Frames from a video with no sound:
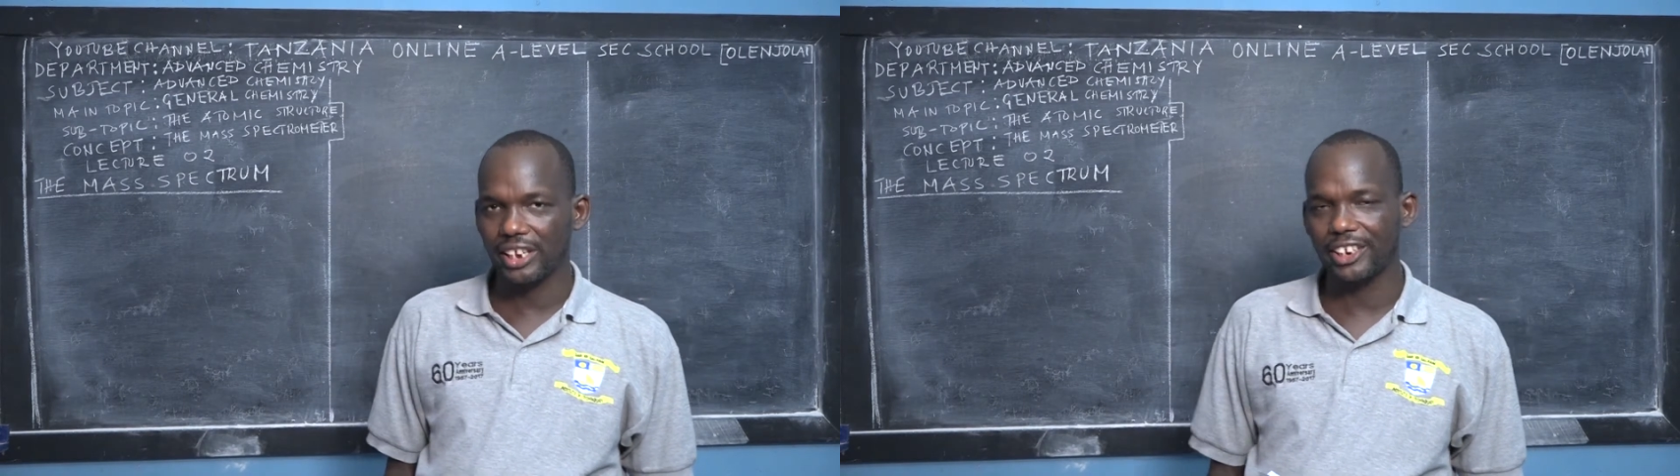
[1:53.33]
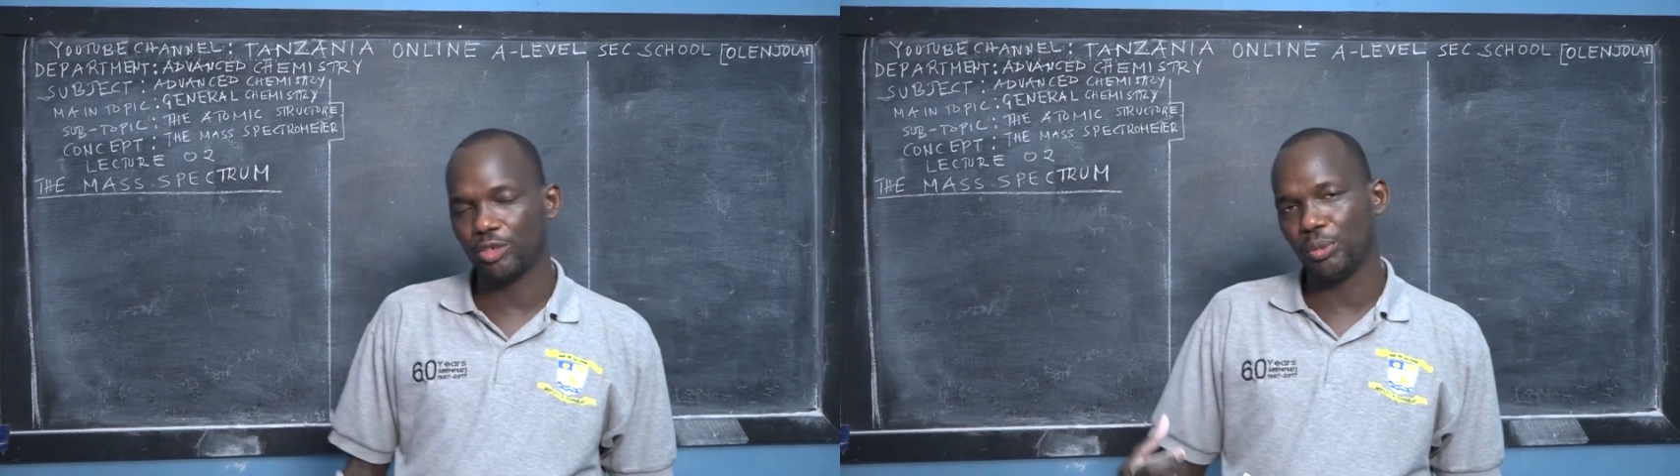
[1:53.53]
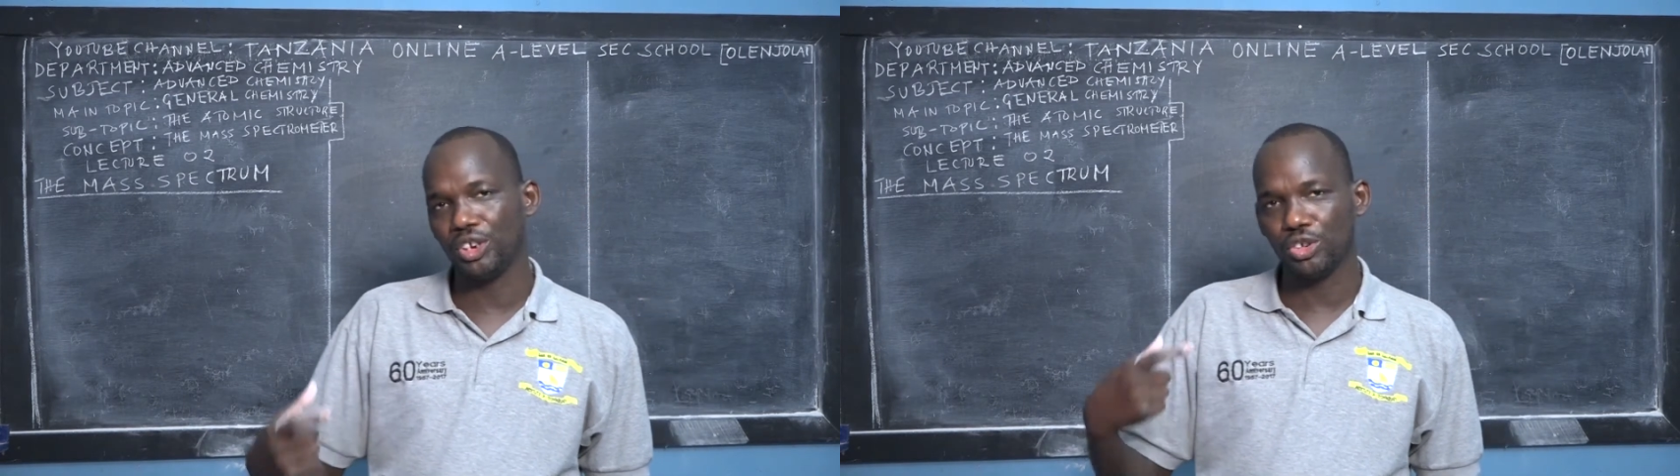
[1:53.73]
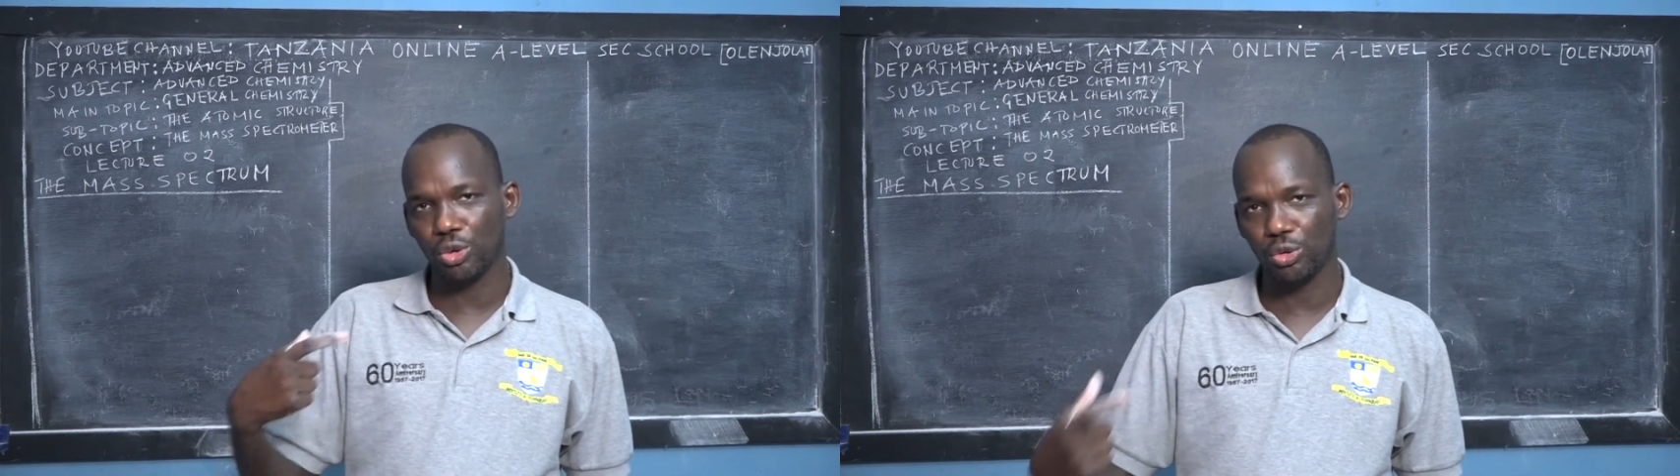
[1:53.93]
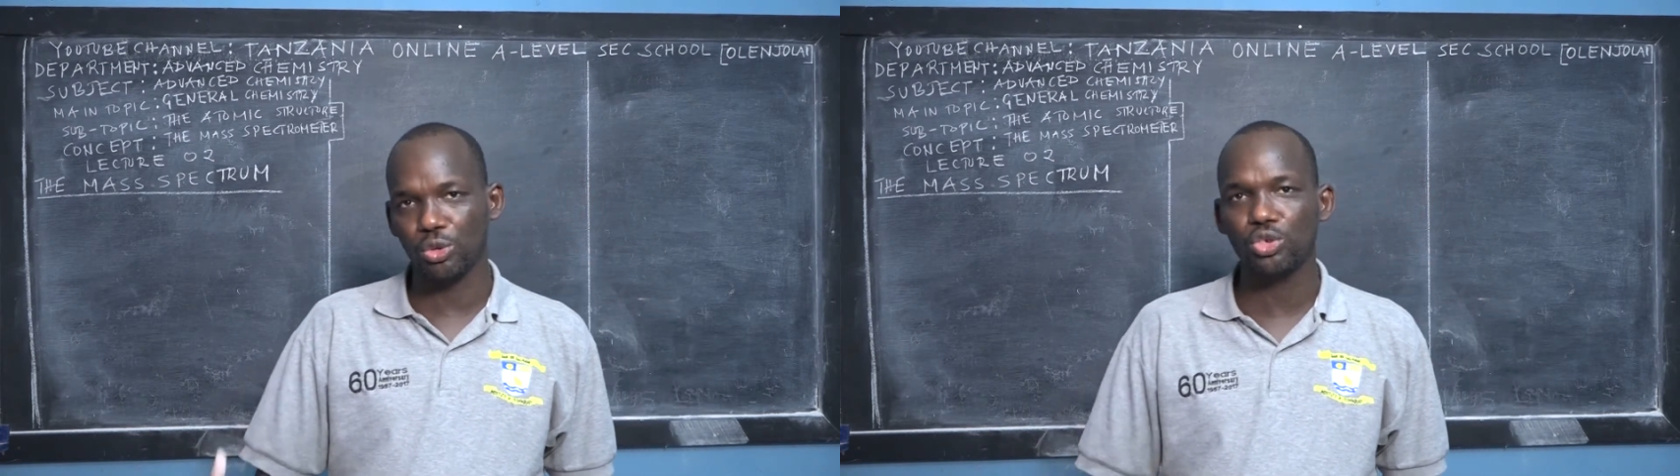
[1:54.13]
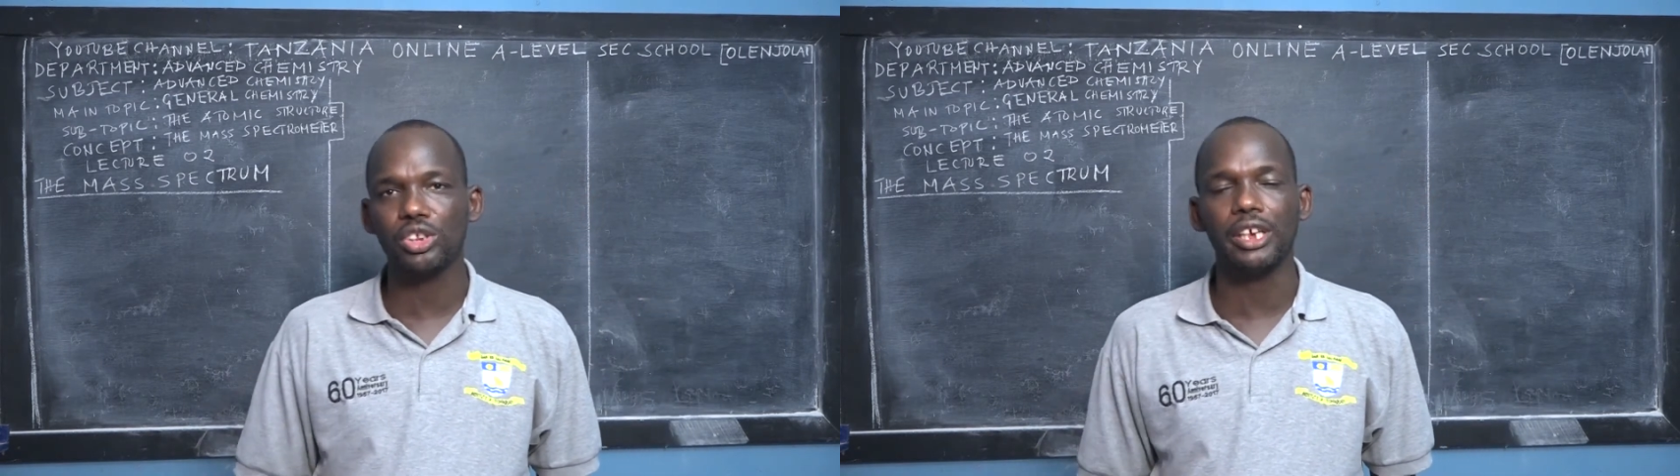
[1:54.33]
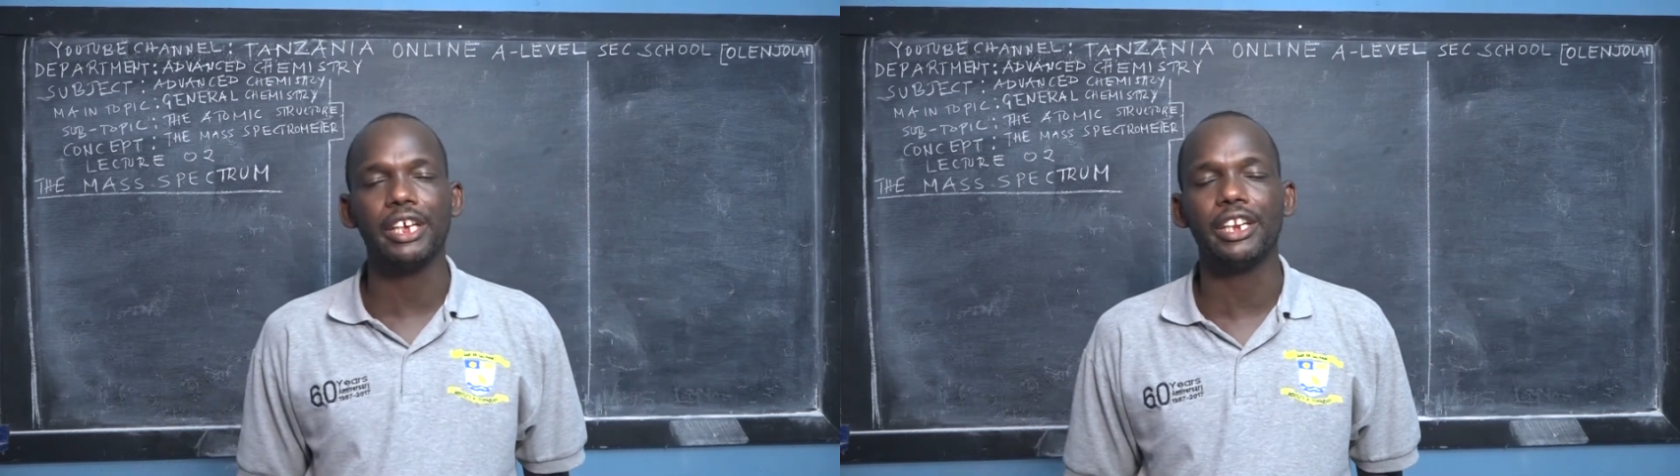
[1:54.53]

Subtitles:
that has been introduced in